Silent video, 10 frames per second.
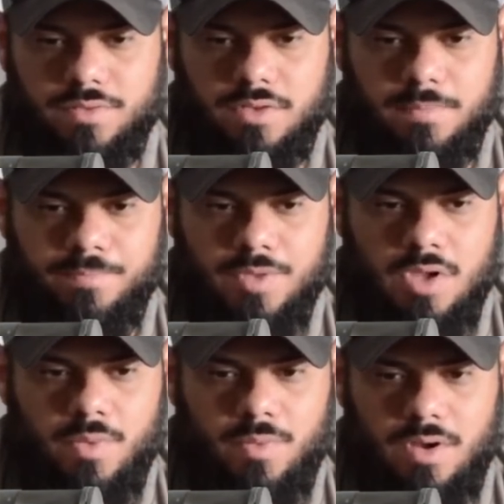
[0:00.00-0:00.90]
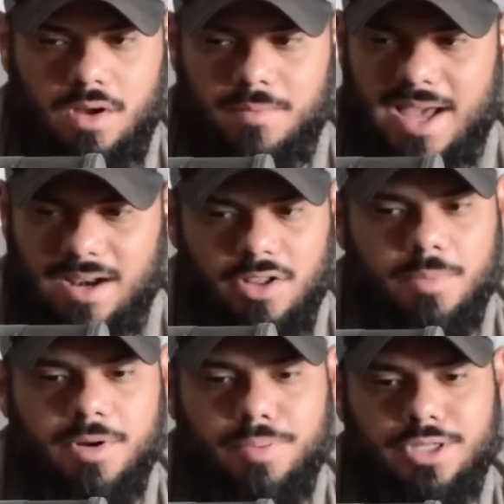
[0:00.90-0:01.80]
of them. Um, had a
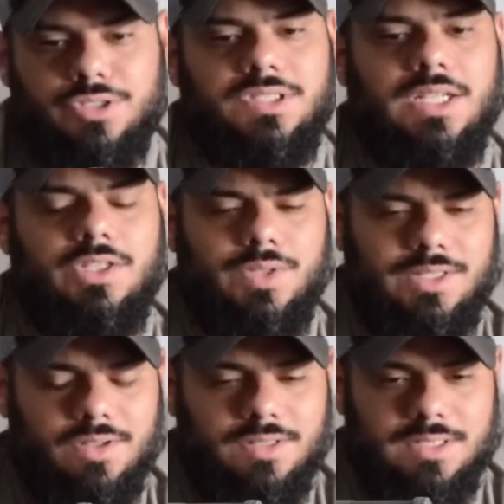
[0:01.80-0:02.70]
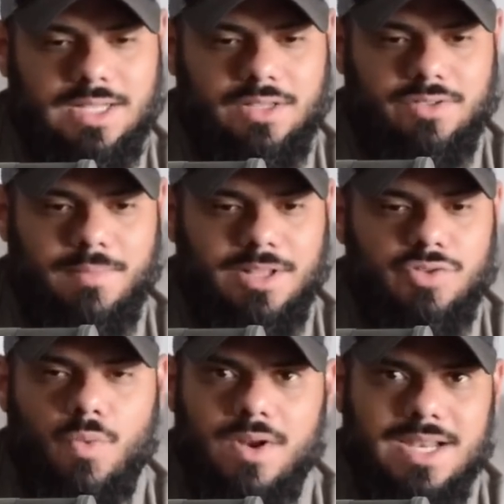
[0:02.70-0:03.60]
little bit of pressure sign, so I tucked it down. So I'm
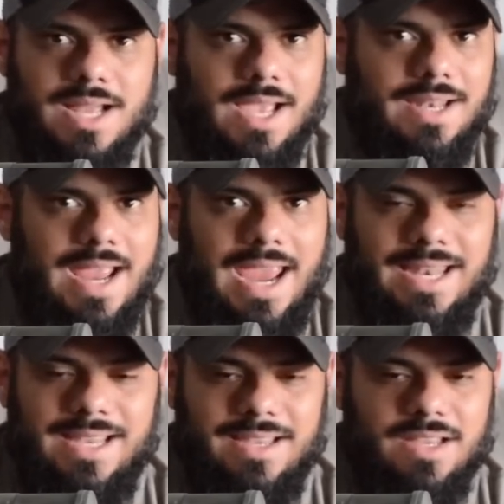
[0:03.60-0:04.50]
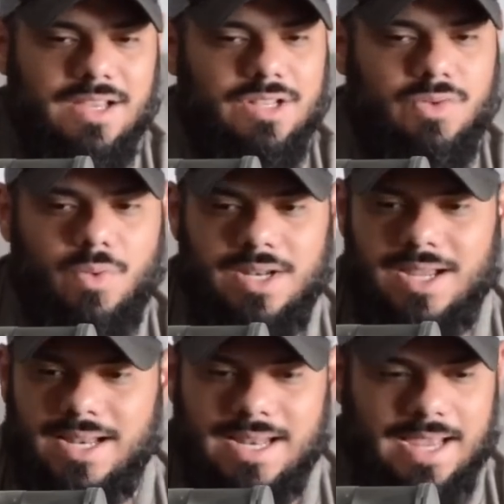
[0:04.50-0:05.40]
at twenty-nine eighty,
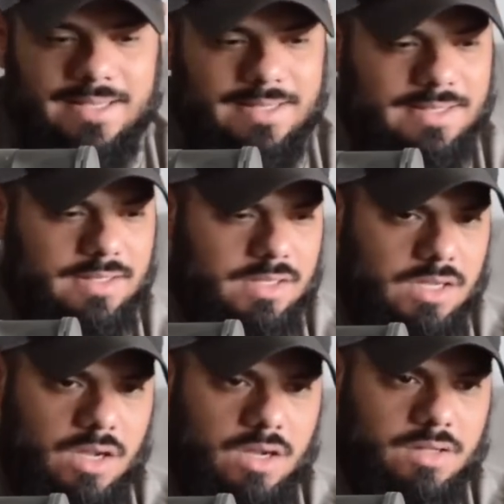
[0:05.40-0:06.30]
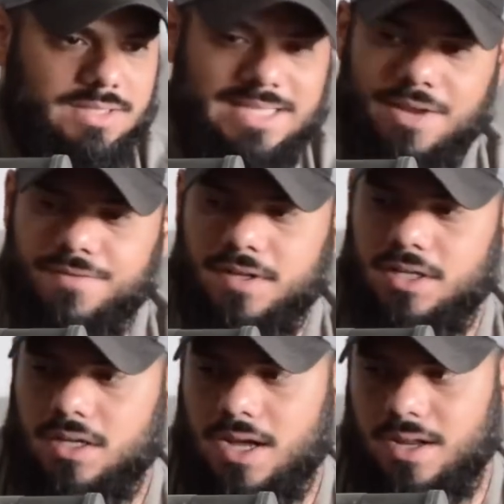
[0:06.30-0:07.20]
twenty-nine ninety uh,
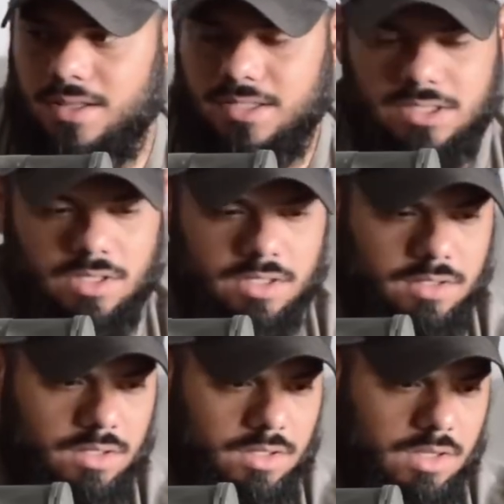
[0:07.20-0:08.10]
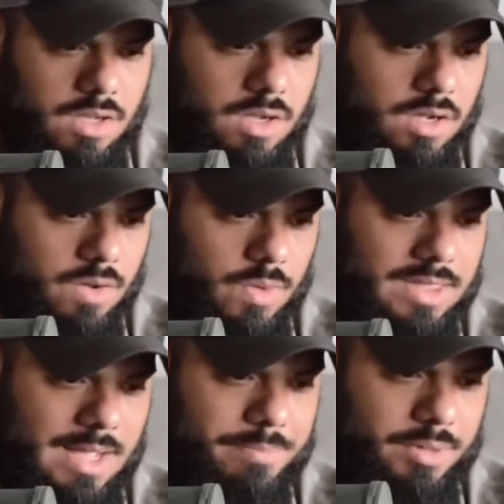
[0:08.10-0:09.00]
safely out of this gun uh,
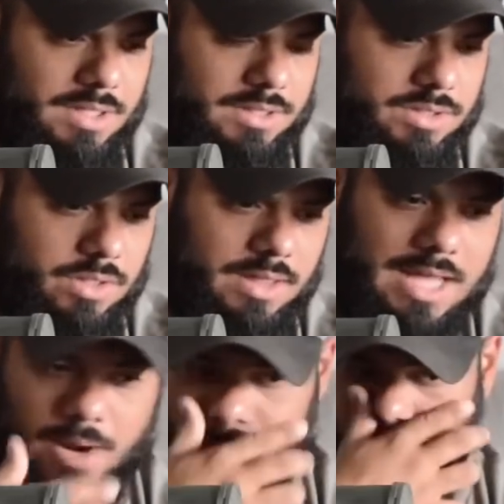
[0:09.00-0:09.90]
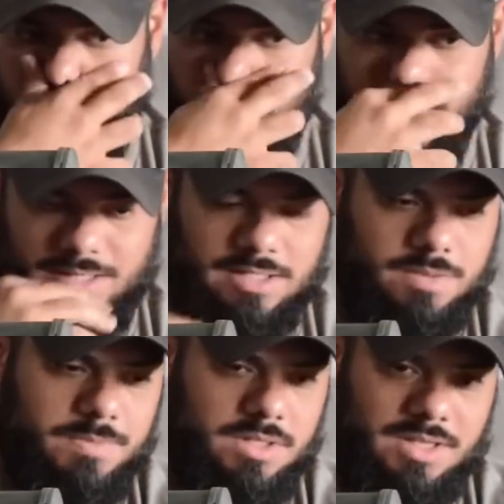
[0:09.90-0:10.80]
with that bullet. So that right there
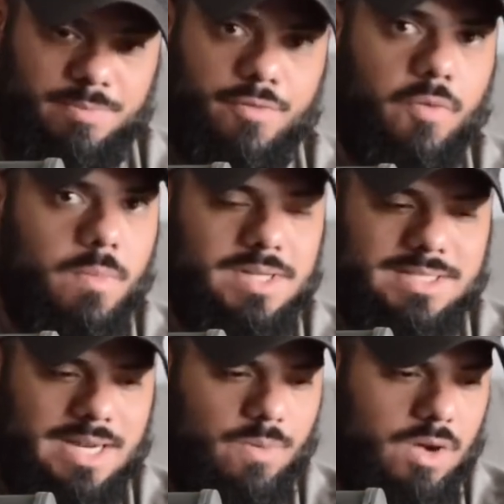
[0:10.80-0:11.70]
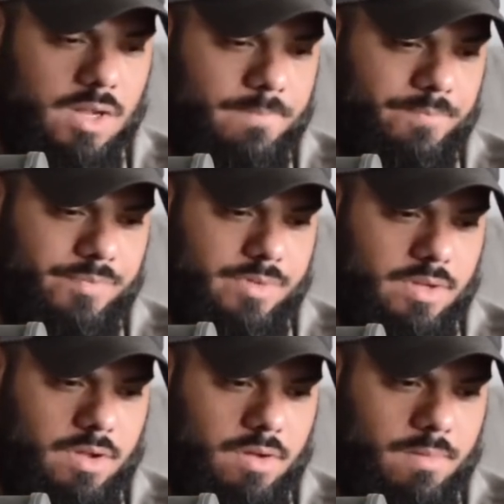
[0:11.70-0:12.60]
gives me the performance that I want
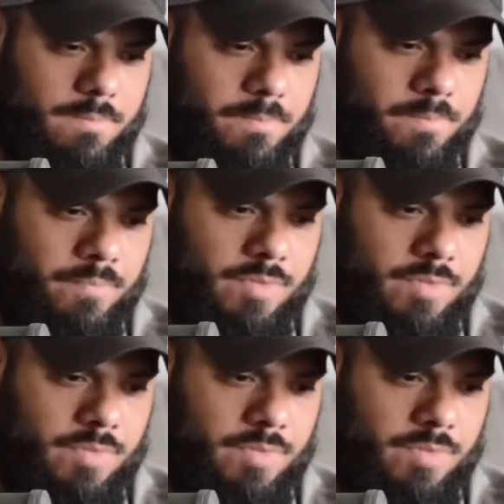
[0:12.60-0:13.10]
um,